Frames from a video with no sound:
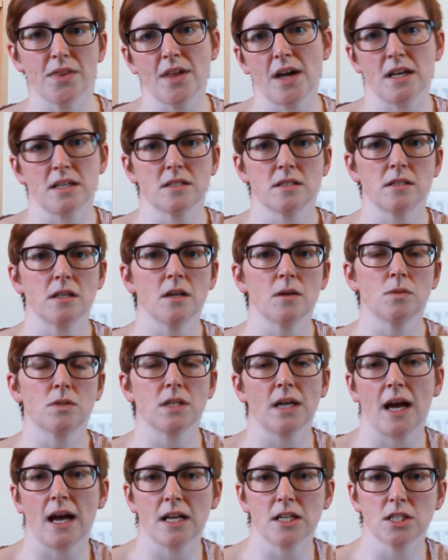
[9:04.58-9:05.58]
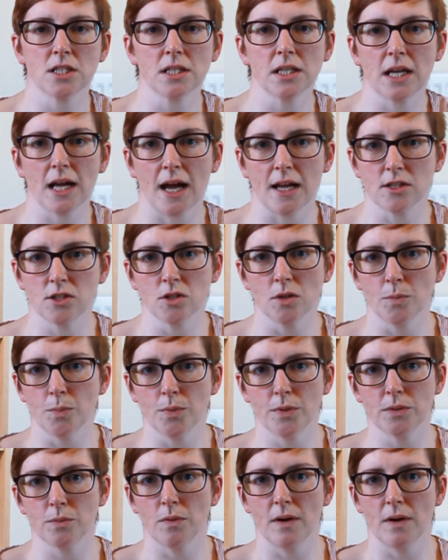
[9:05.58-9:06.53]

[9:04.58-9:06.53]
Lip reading: that slow to actually catch up with